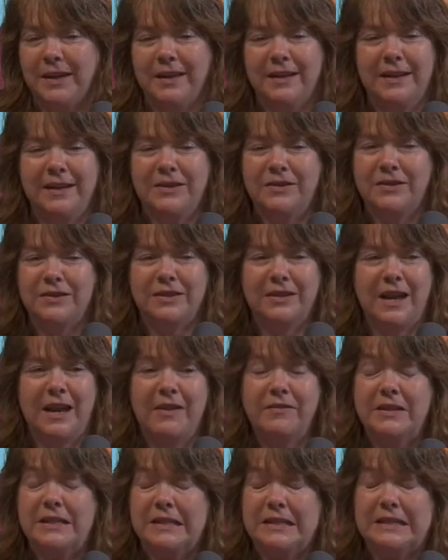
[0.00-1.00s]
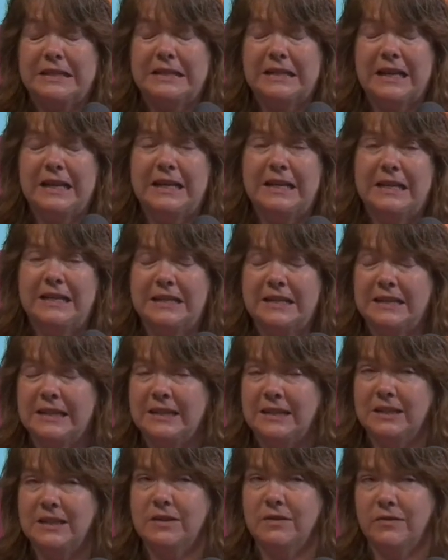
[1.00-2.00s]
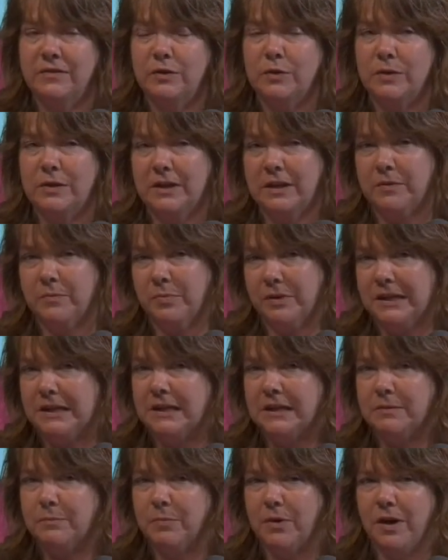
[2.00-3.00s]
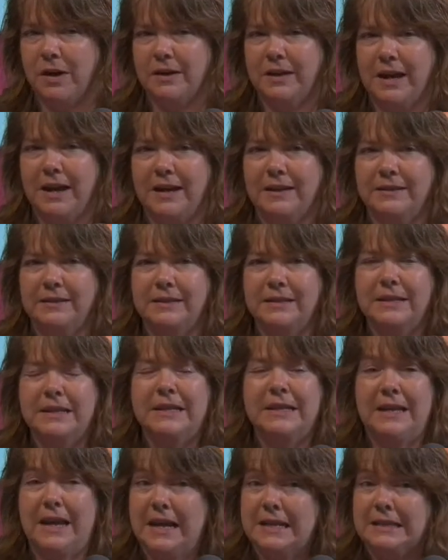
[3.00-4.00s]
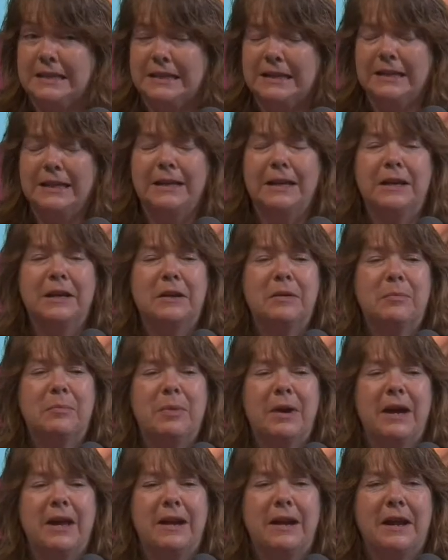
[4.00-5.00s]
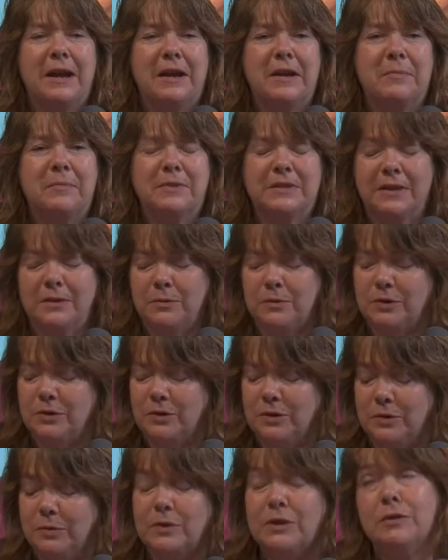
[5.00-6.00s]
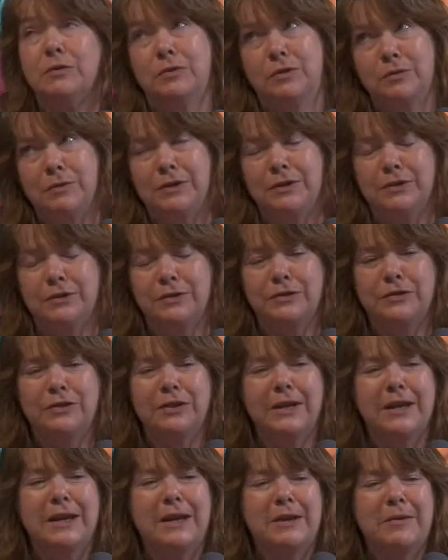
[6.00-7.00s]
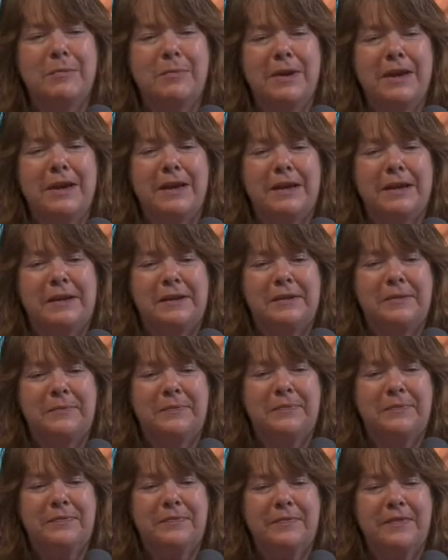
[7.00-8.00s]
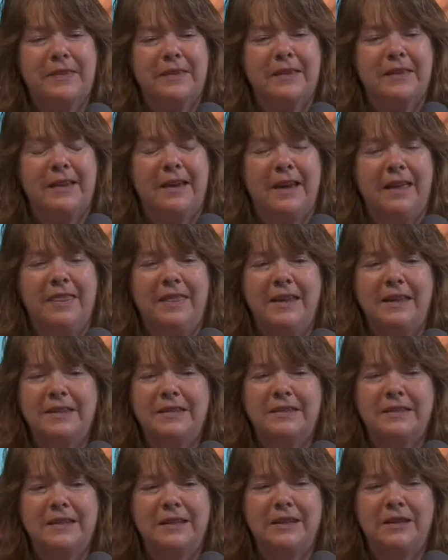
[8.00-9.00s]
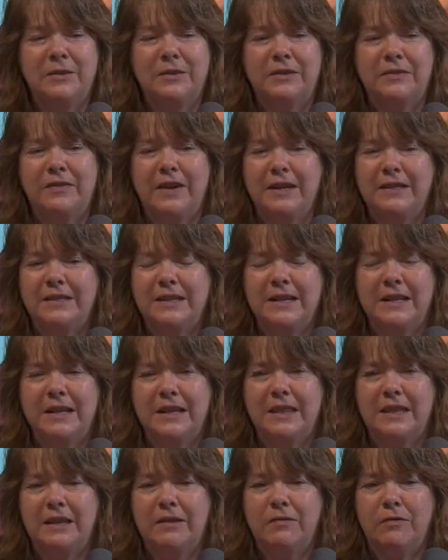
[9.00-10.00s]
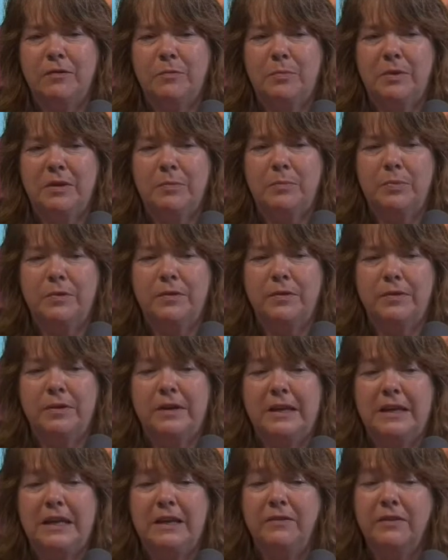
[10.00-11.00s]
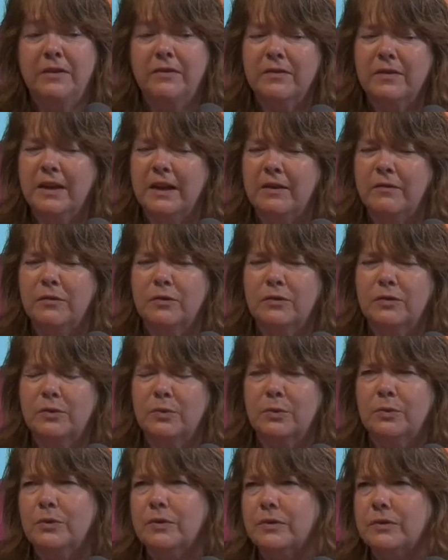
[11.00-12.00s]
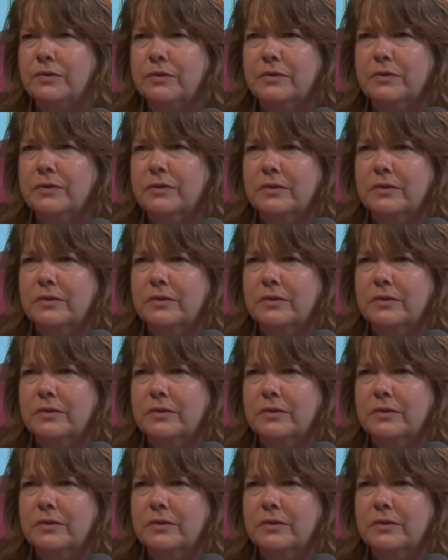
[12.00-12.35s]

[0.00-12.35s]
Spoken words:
and I didn't listen to a complete podcast yet, but 'cause I was just doing the research. But I think it's fascinating. I think for people, even like for schools,